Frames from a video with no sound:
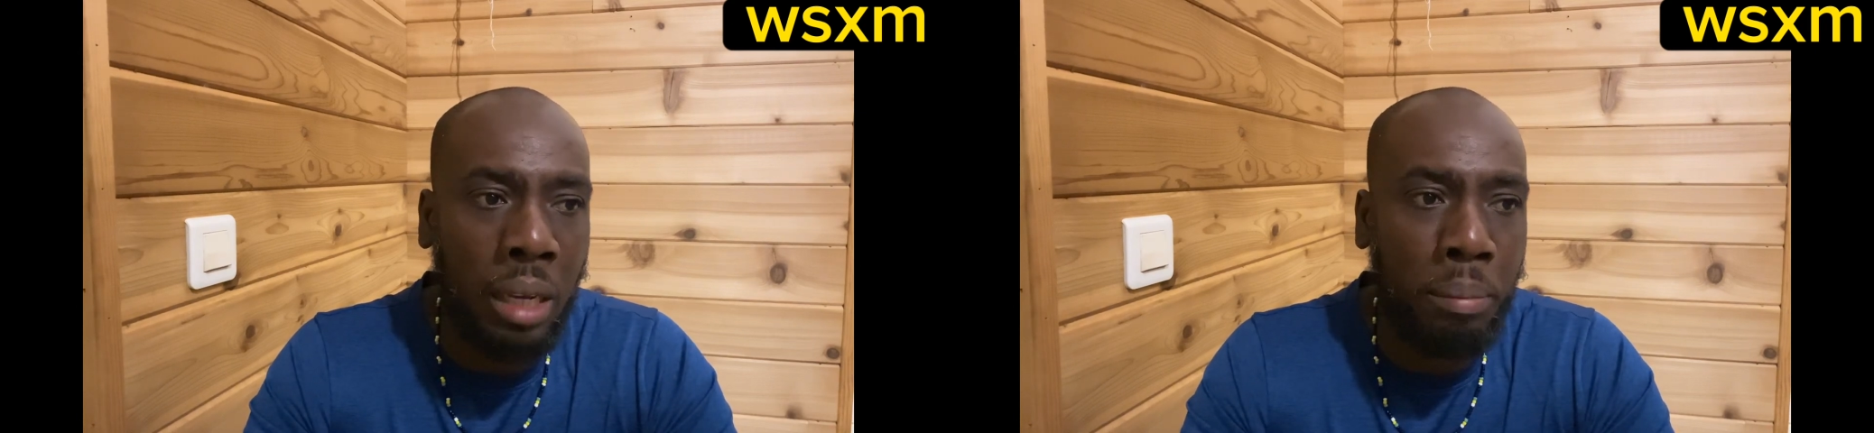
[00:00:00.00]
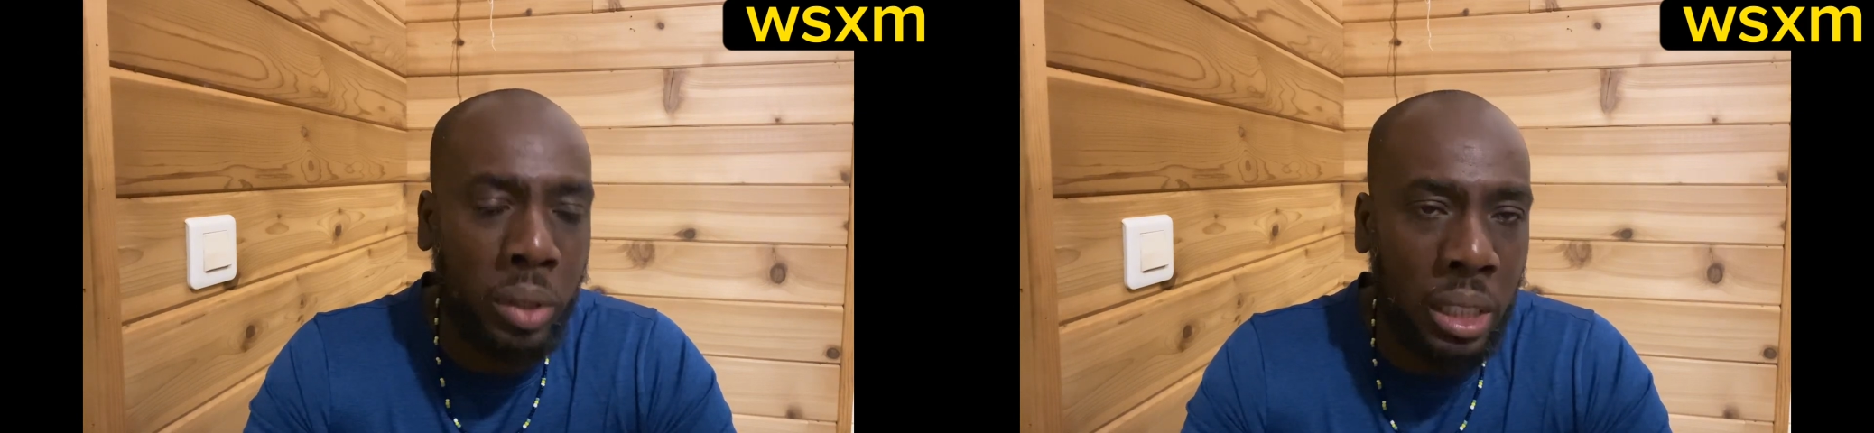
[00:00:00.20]

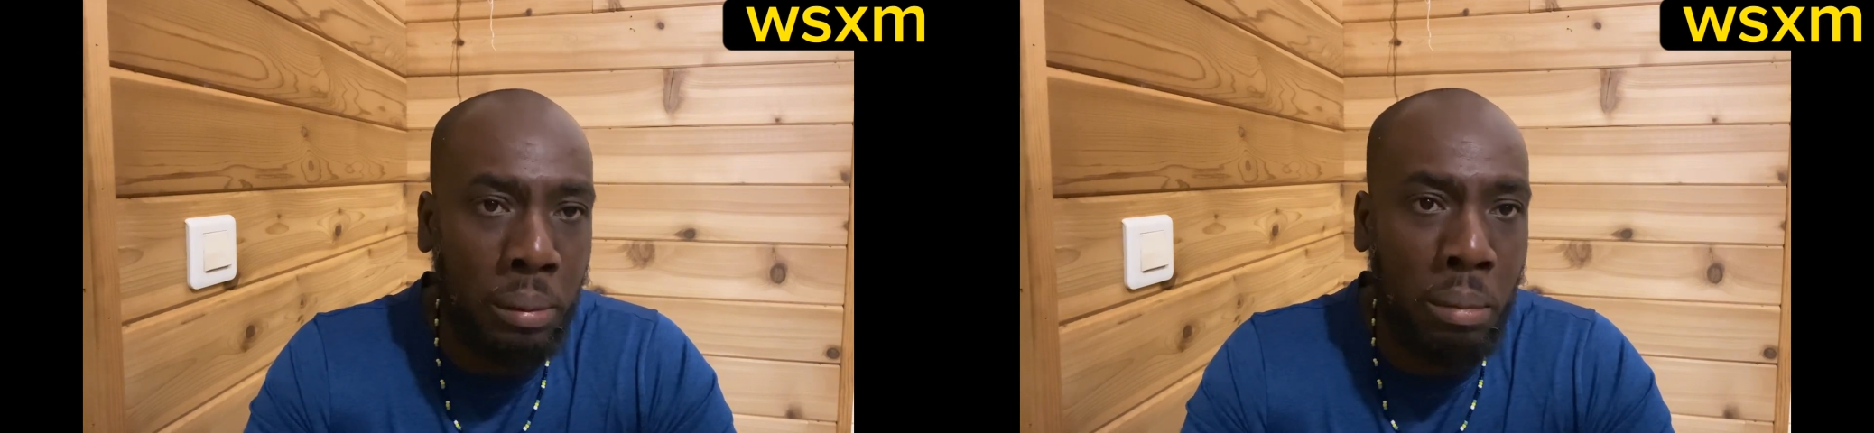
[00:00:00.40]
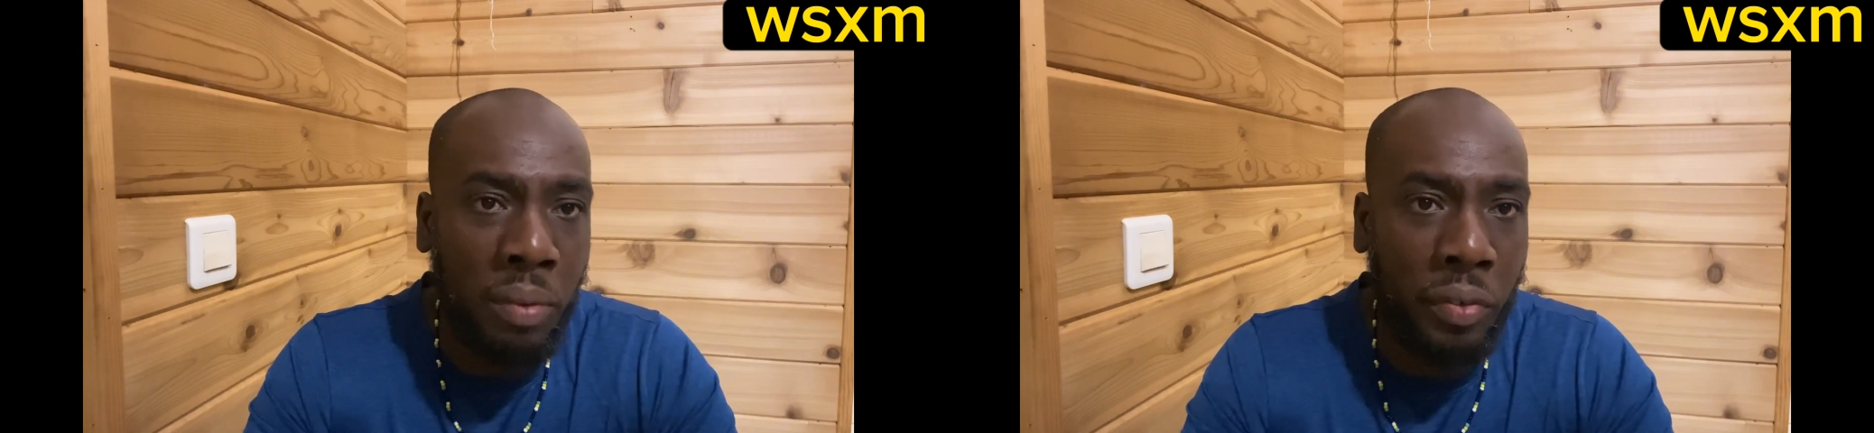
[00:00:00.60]
put his
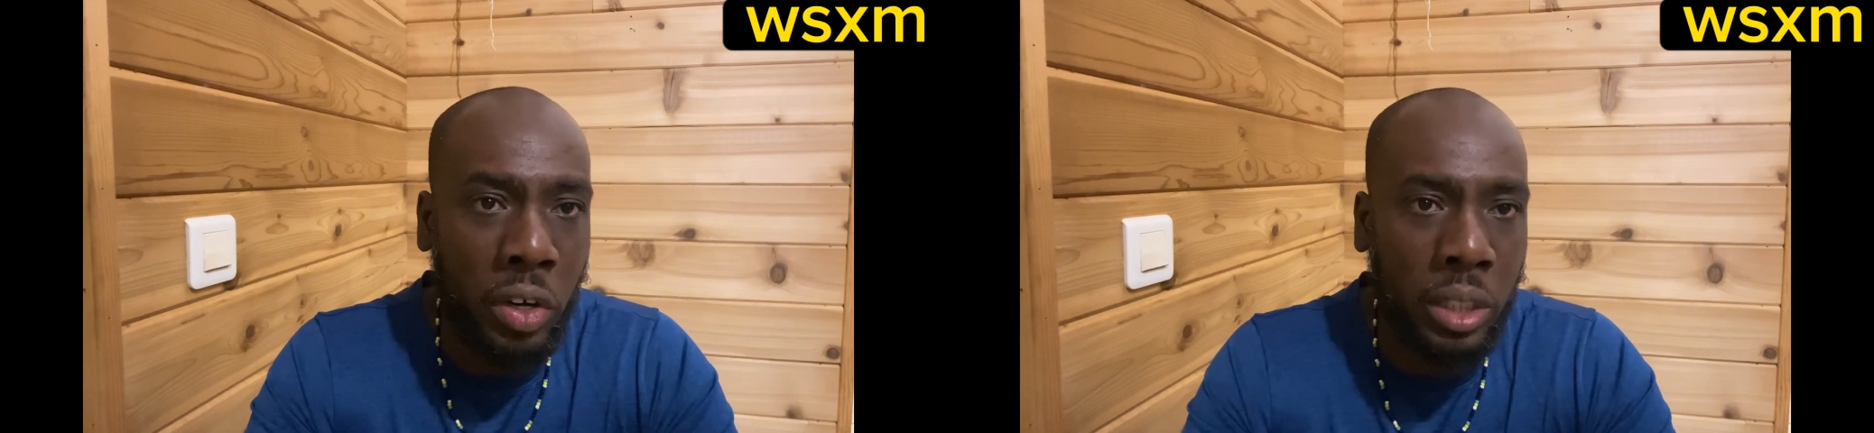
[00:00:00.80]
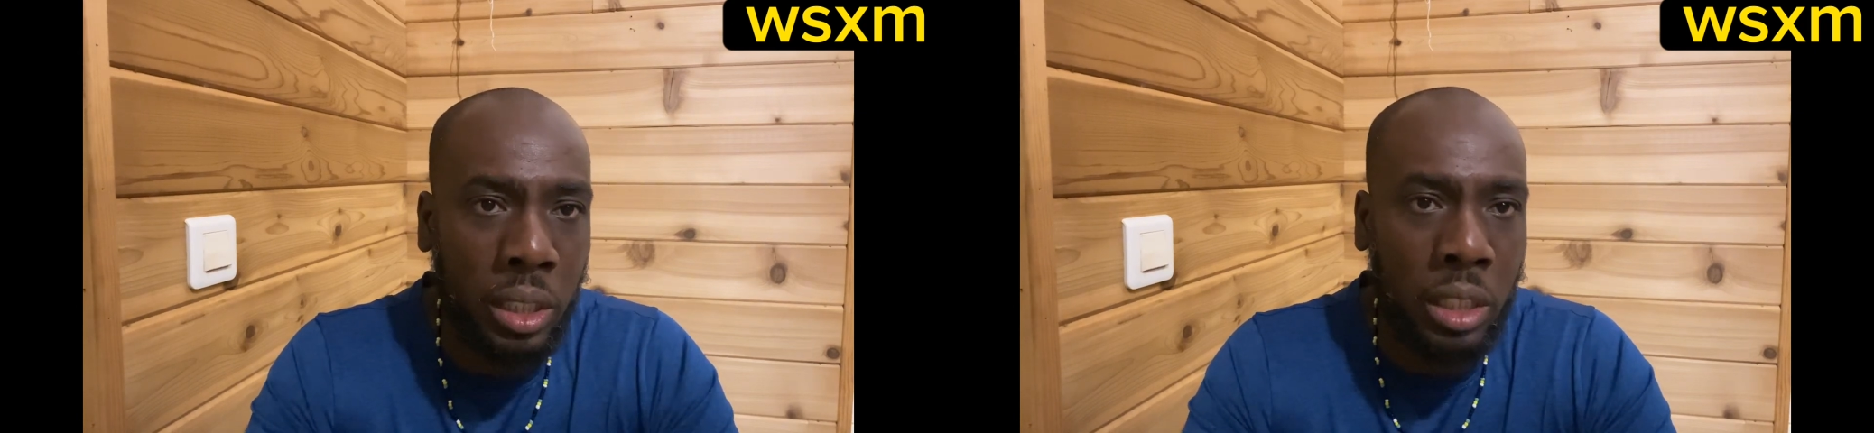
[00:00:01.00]
people
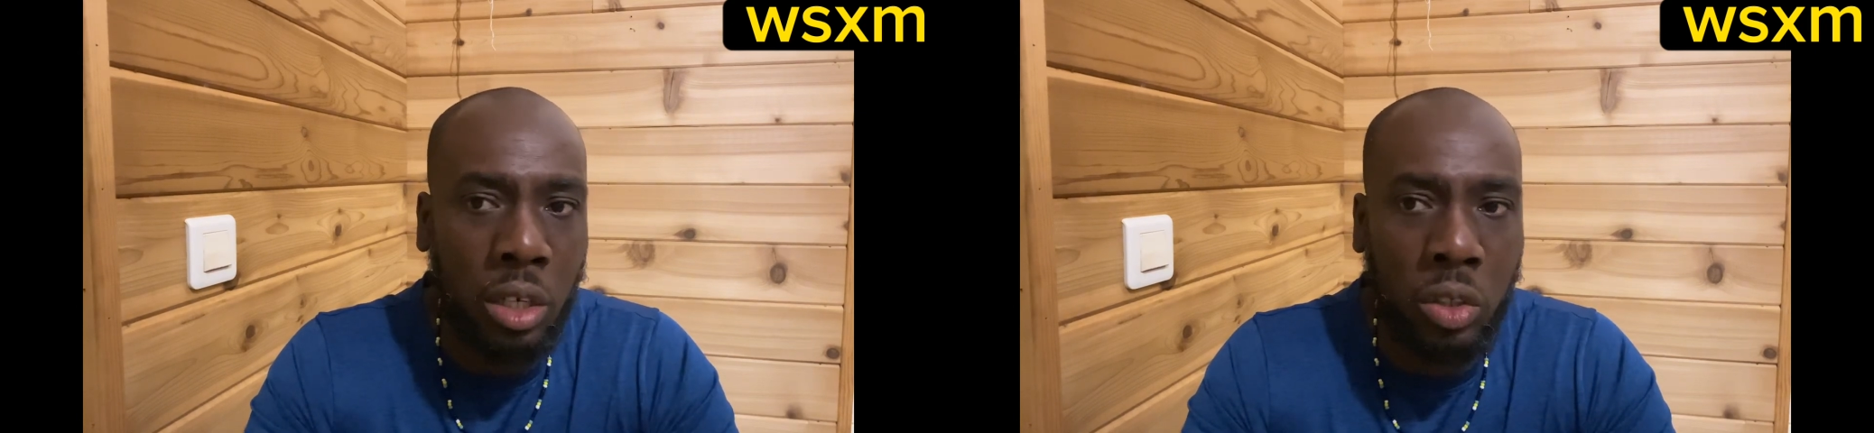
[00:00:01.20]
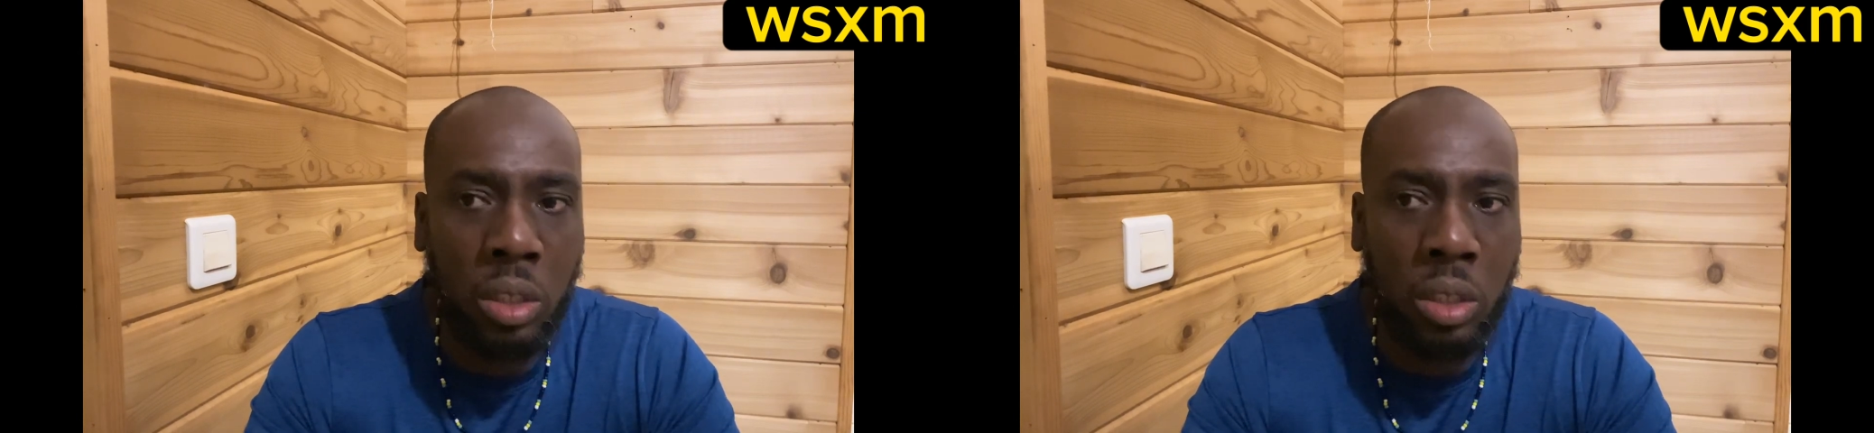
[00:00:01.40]
first and his country